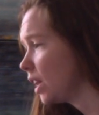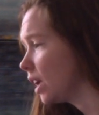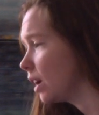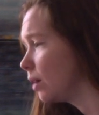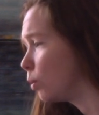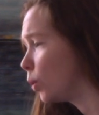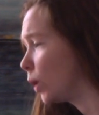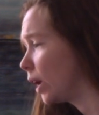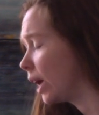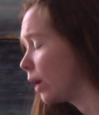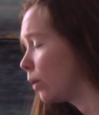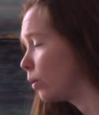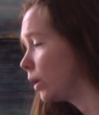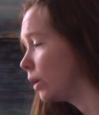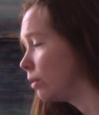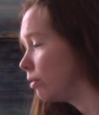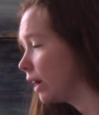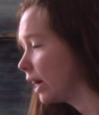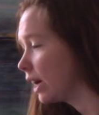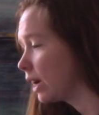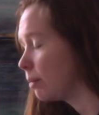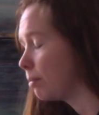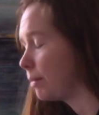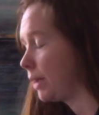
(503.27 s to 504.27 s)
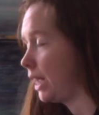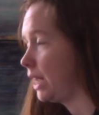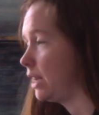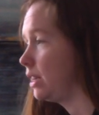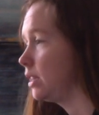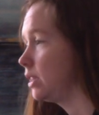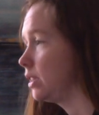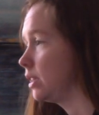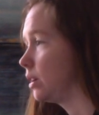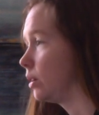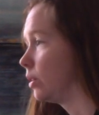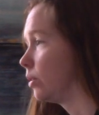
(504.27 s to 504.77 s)
What I would
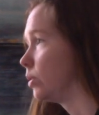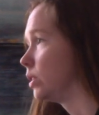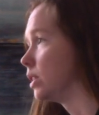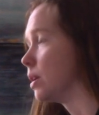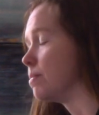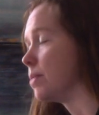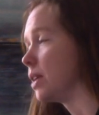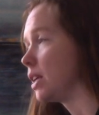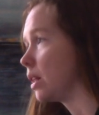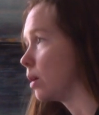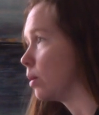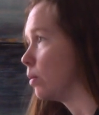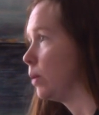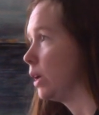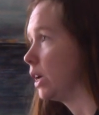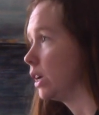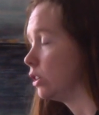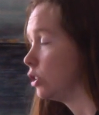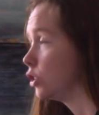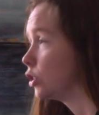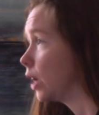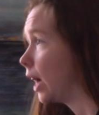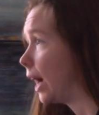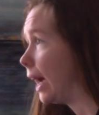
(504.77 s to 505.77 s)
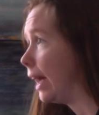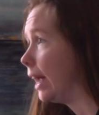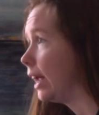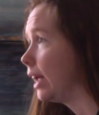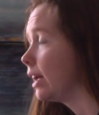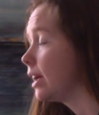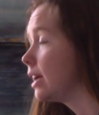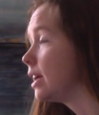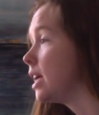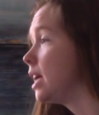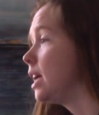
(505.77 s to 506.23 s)
recommend, or something that we can try,